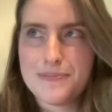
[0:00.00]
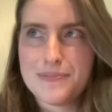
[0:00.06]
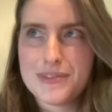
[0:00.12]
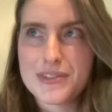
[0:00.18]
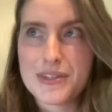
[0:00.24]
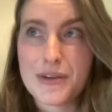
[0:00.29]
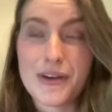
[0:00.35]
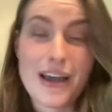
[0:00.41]

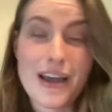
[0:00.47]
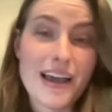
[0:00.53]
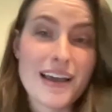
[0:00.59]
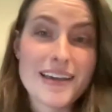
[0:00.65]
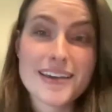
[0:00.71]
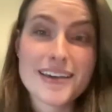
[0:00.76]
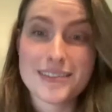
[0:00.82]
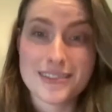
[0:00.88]
So
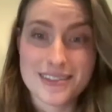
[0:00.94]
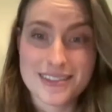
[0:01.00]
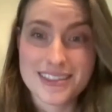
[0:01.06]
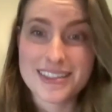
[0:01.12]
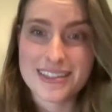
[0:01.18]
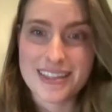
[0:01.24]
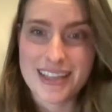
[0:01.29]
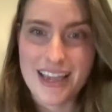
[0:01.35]
I
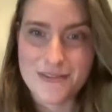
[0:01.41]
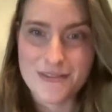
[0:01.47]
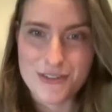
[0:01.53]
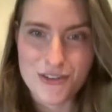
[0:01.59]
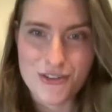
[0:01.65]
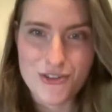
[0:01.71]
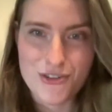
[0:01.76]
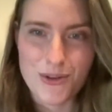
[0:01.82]
didn't
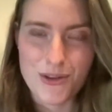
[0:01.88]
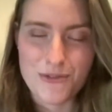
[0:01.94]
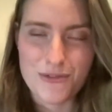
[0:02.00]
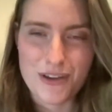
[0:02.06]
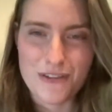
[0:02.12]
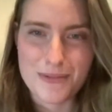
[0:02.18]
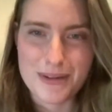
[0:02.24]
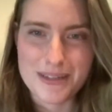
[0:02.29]
average
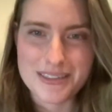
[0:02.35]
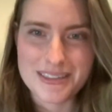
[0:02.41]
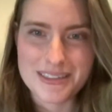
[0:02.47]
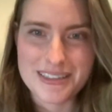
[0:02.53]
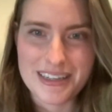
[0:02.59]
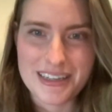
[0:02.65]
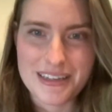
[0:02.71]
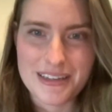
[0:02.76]
25 miles a
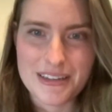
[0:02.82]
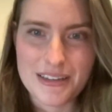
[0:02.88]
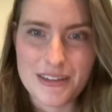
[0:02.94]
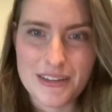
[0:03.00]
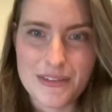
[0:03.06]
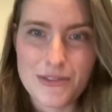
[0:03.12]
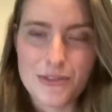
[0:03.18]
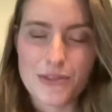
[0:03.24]
day
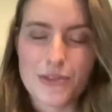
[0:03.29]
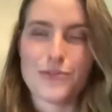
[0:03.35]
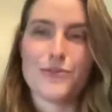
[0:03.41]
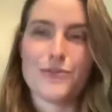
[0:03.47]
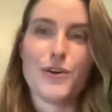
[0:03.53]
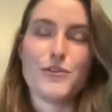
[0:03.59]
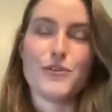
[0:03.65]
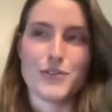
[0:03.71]

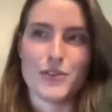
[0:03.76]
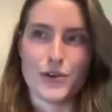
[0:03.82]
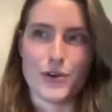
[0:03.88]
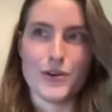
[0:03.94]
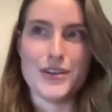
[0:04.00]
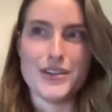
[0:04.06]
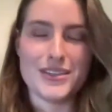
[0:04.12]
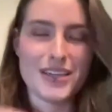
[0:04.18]
over
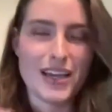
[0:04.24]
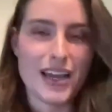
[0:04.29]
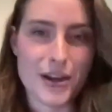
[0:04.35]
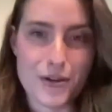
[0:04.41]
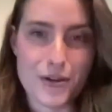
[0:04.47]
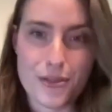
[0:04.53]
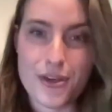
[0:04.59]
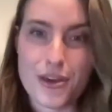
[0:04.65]
the
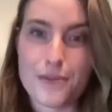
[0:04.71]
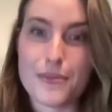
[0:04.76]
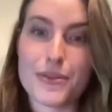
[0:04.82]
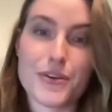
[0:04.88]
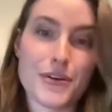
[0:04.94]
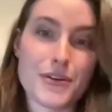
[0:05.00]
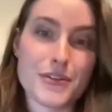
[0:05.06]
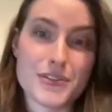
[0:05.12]
entire thing, but
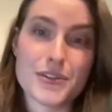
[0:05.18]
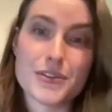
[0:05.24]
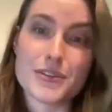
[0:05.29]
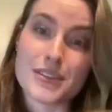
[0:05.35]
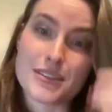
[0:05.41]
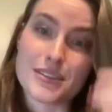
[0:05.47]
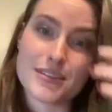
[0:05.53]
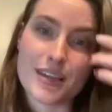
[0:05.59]
there are
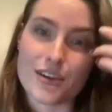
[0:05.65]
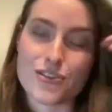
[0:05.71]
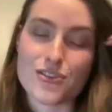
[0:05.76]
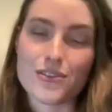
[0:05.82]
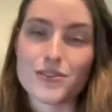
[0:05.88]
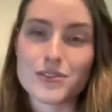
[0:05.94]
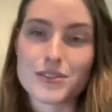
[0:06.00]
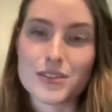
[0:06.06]
certain
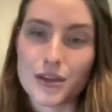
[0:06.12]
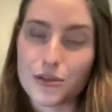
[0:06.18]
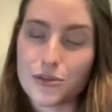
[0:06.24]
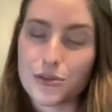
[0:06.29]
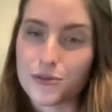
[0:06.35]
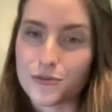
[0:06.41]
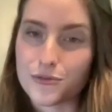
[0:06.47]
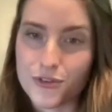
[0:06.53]
sections like
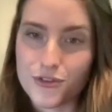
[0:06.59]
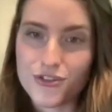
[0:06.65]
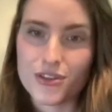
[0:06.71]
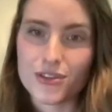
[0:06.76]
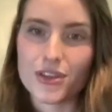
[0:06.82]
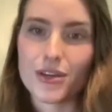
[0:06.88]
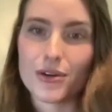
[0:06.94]
through Virginia